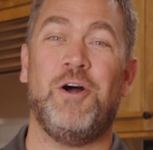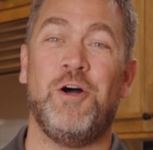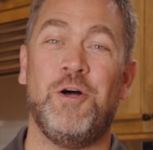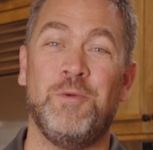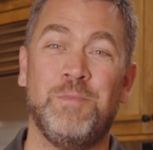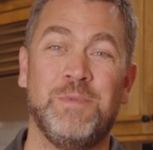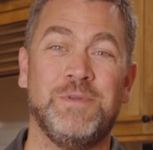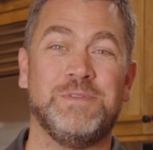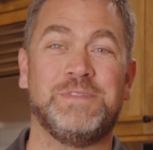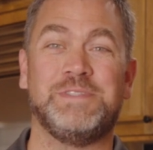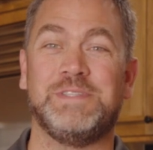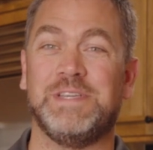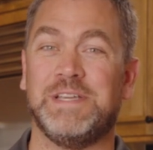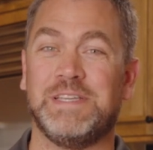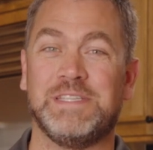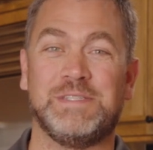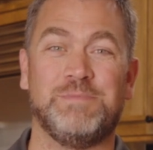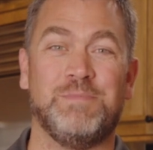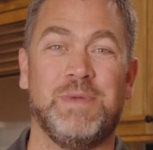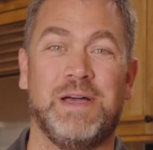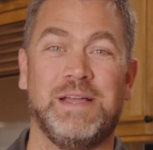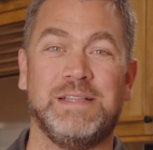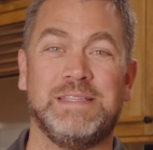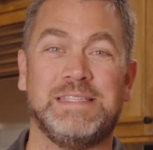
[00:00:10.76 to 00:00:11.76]
almost six
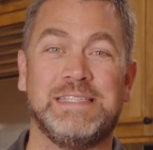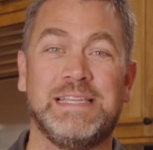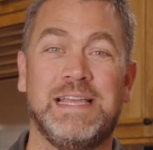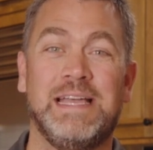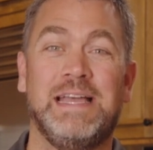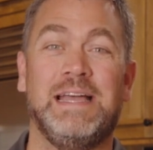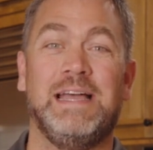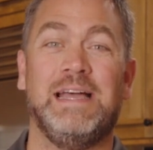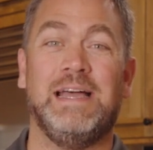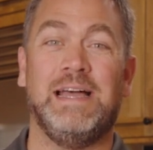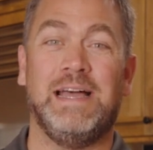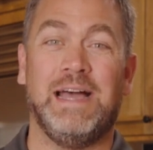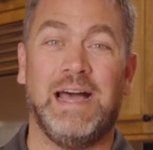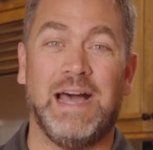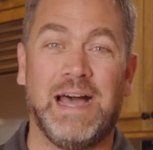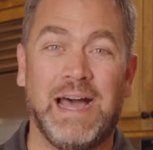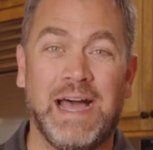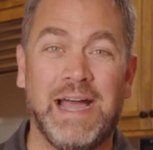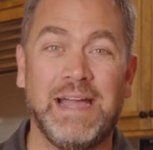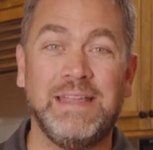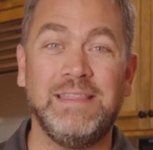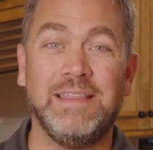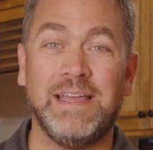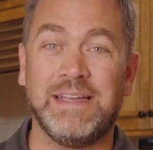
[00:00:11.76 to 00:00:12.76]
months,
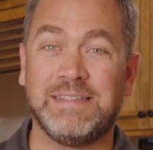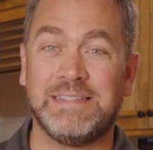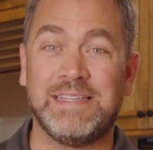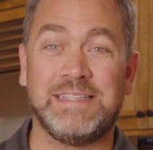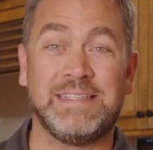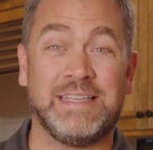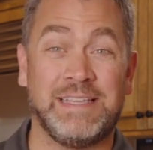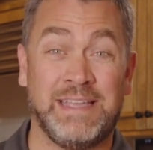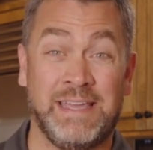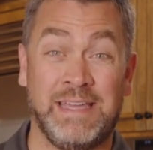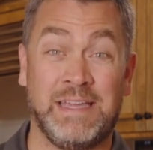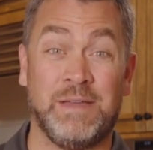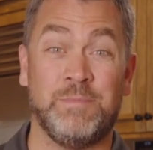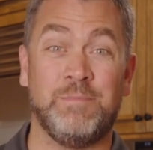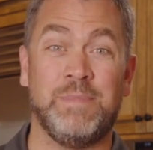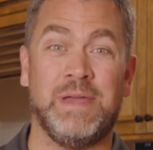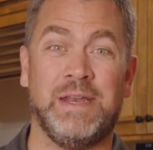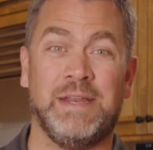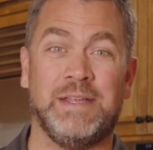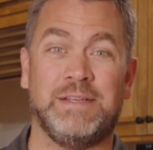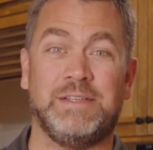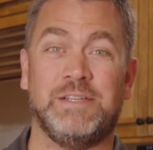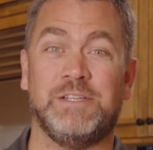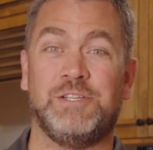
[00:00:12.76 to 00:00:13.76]
I'd like to take a
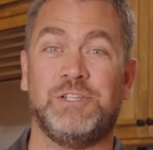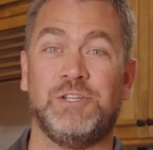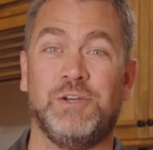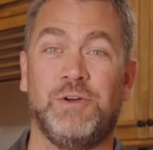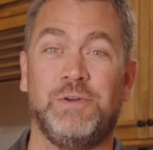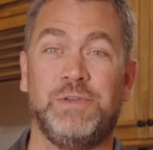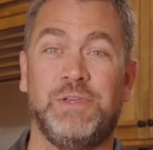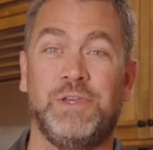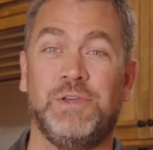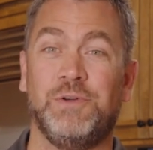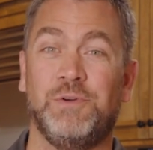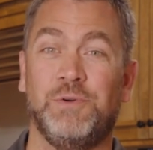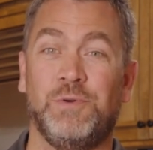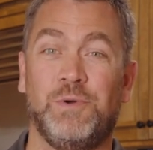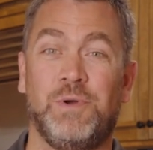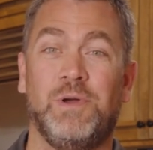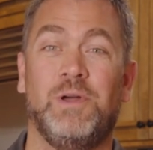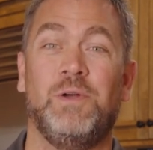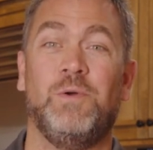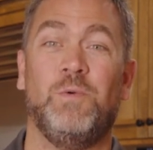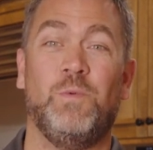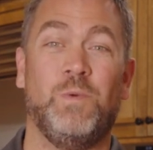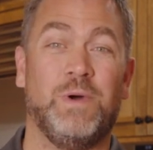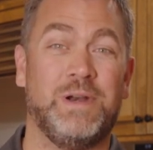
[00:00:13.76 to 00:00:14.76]
minute to show you
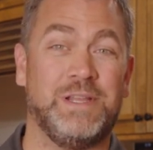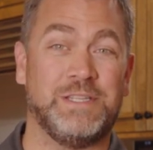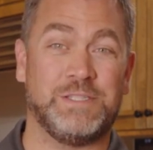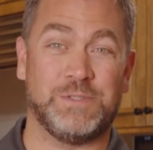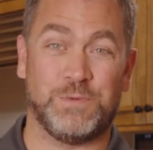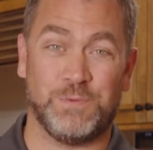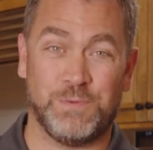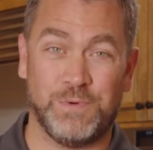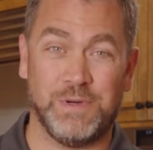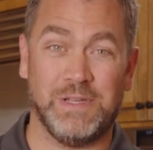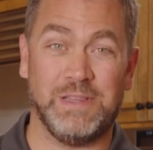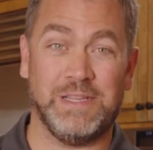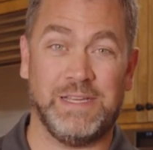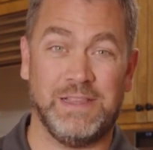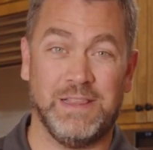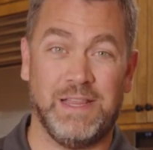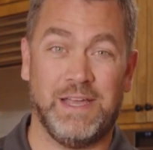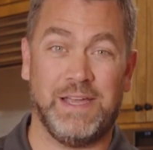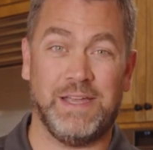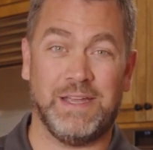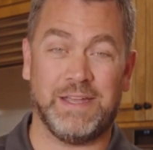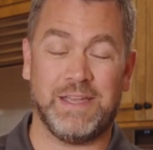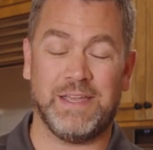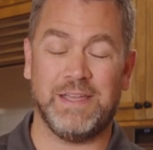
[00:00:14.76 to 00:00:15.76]
what it's really
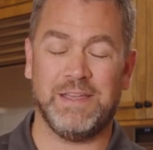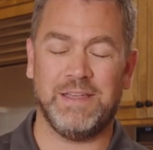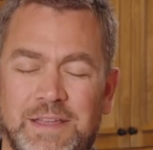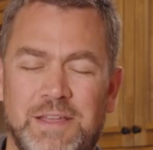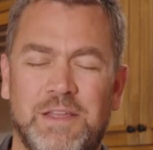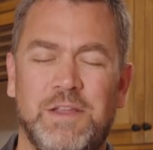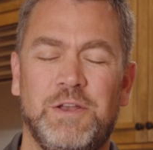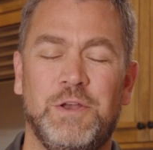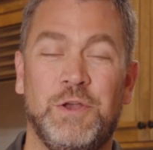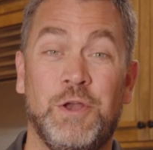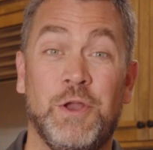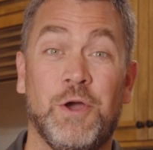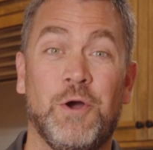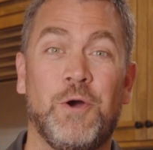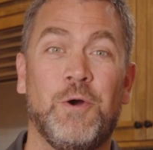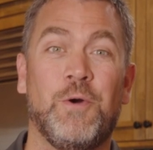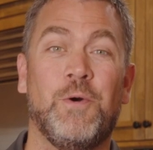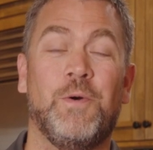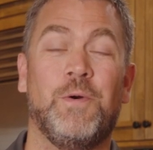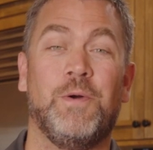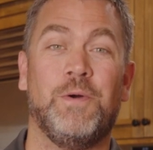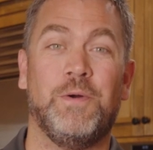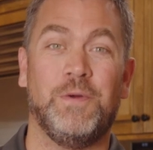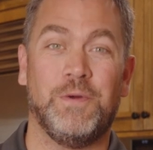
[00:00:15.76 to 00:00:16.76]
like.
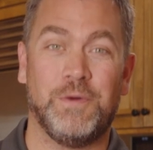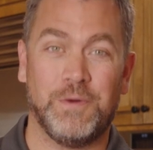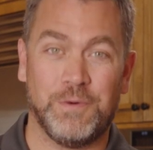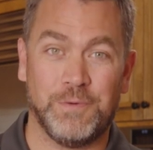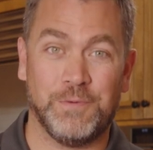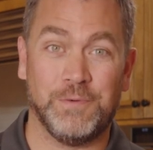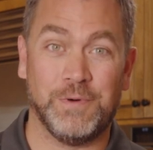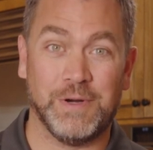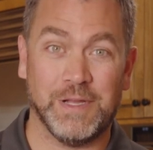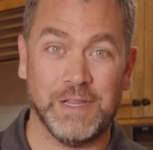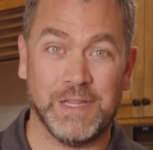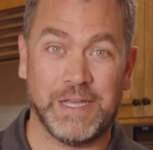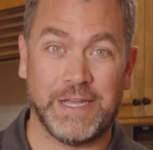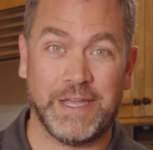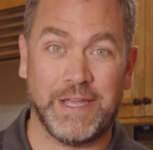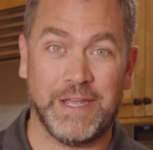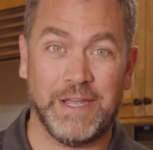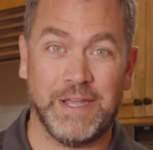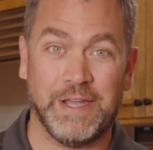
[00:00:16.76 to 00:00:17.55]
No, really.